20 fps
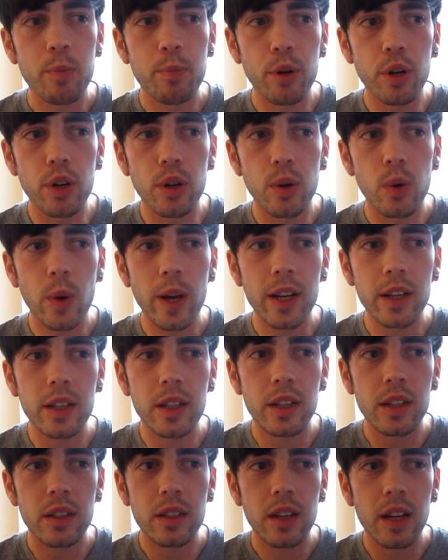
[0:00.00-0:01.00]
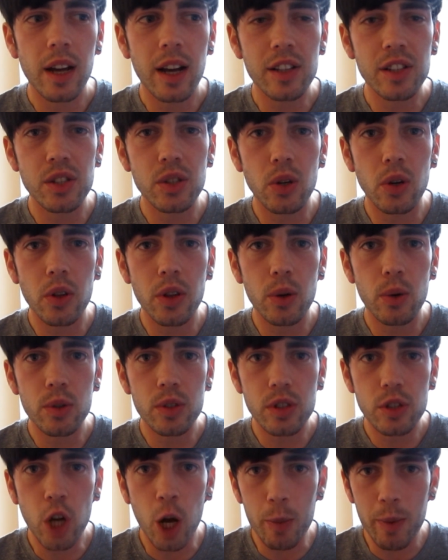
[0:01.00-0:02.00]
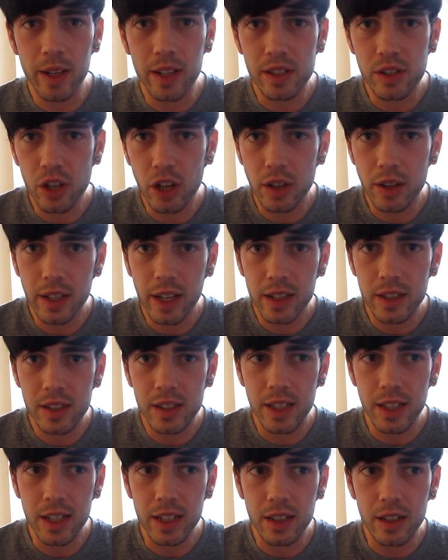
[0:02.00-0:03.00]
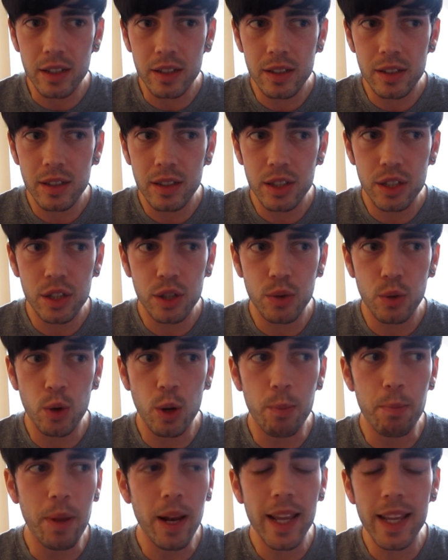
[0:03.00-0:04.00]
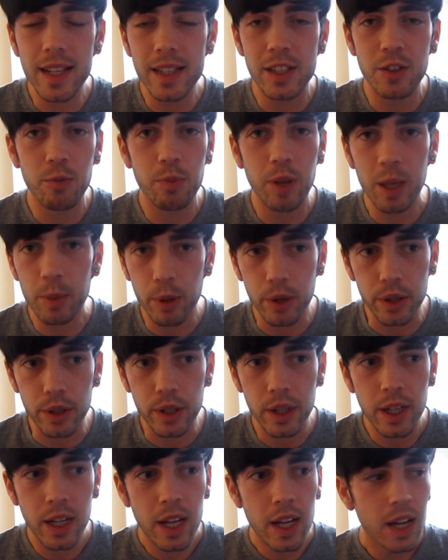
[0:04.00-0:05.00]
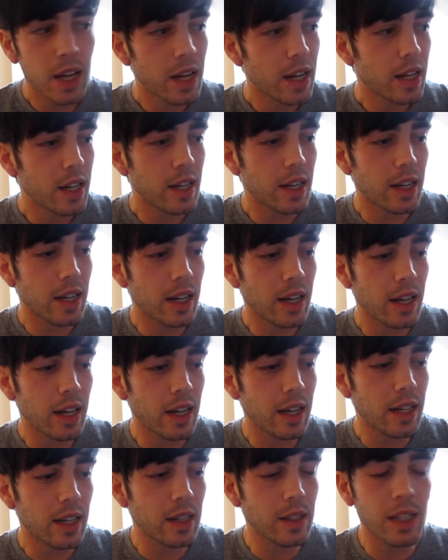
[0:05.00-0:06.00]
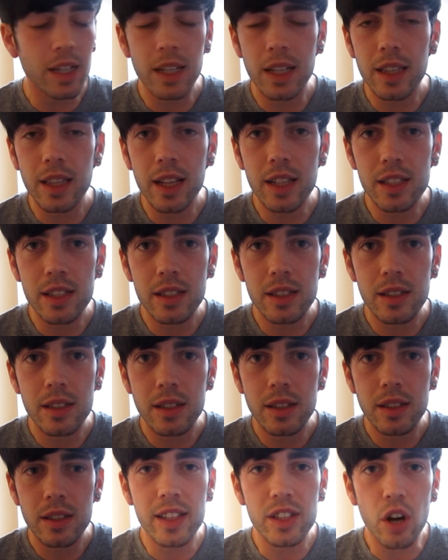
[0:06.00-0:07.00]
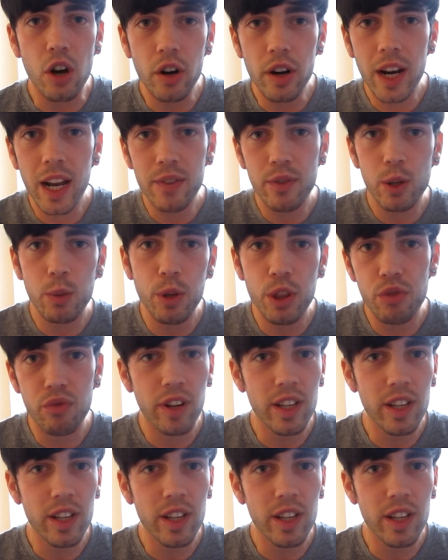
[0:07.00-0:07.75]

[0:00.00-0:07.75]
but when I saw those comments on that status to millions of people, I was like, it's on level with